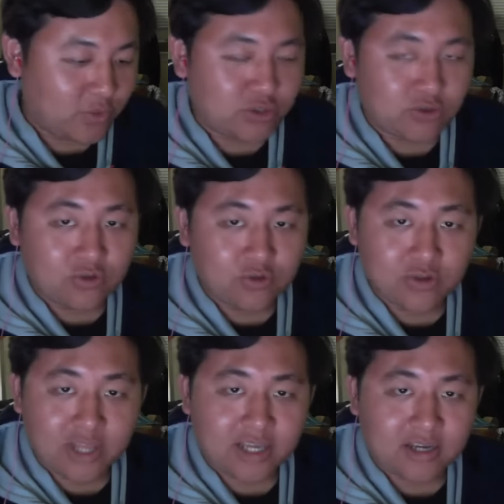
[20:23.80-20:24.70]
we should
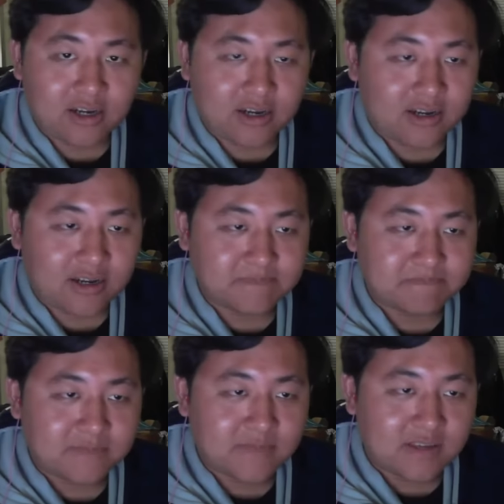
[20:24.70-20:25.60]
do like
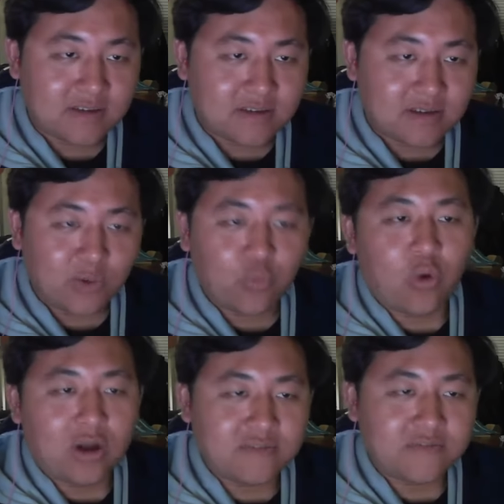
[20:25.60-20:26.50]
a a
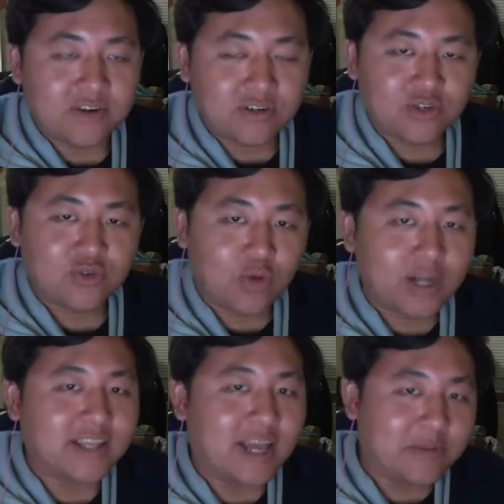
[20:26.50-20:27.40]
one versus
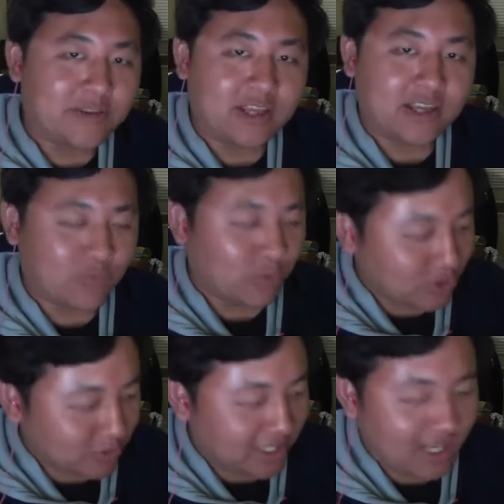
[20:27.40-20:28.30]
one type of thing.
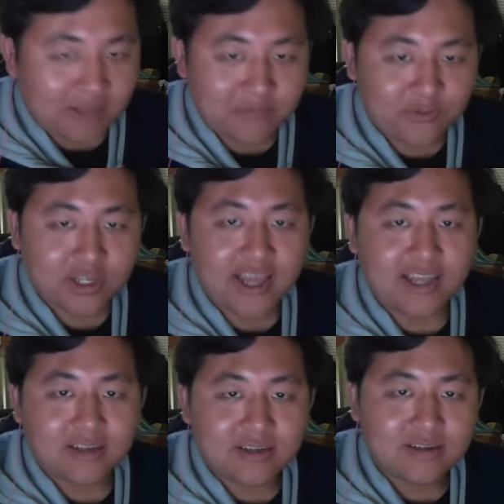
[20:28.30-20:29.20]
Would you be game for that?